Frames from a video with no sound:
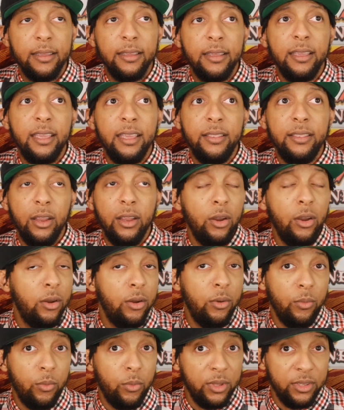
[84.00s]
and
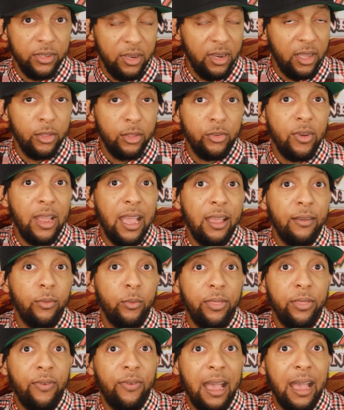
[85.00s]
there was another draft
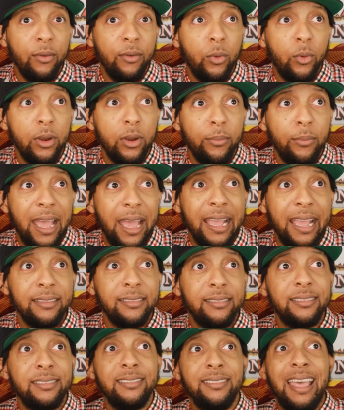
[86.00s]
with 5
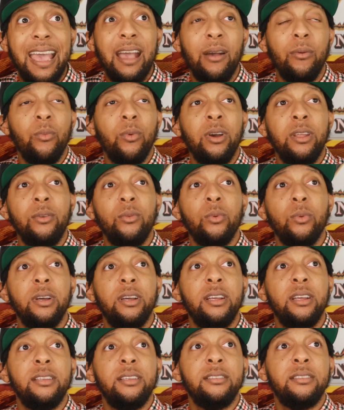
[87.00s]
quarterbacks. That one
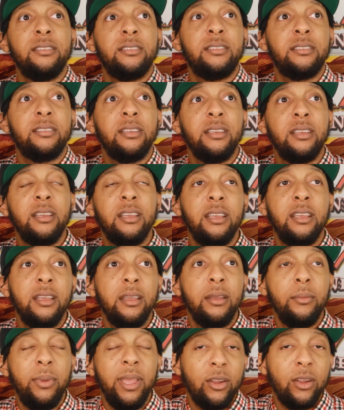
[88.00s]
was
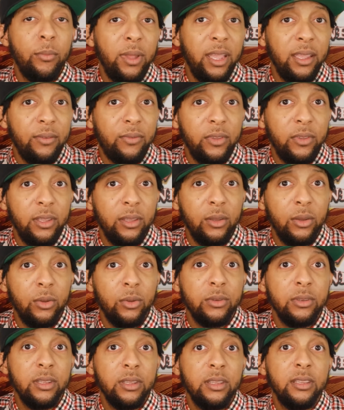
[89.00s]
Baker
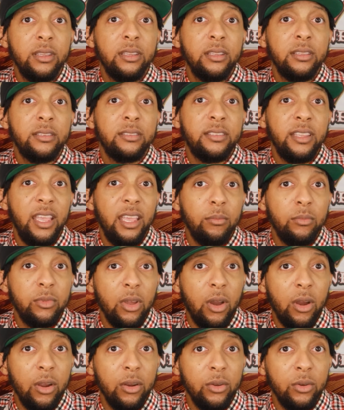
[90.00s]
Mayfield, Sam
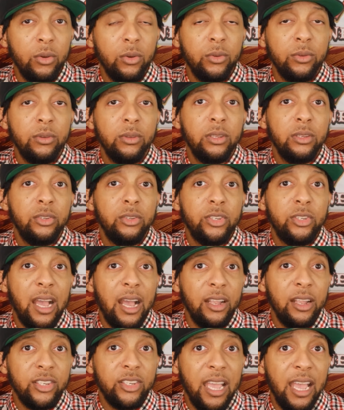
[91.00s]
Darnold,
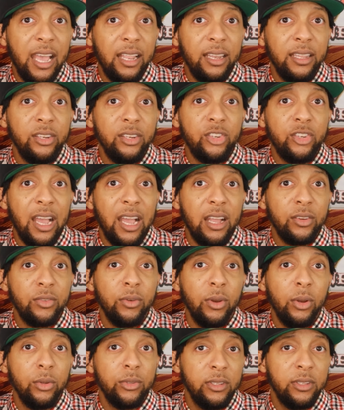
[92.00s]
Josh Allen, Josh
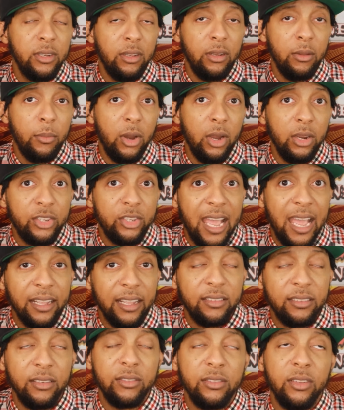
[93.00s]
Rosen, and Lamar
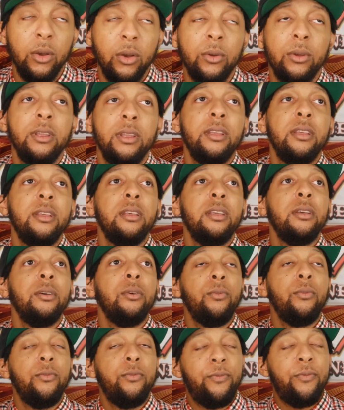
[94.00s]
Jackson. So
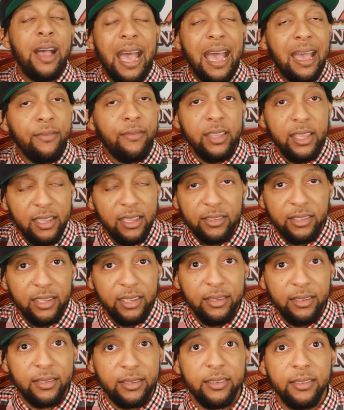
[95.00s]
5
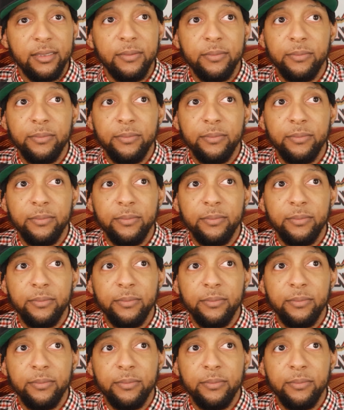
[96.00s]
isn't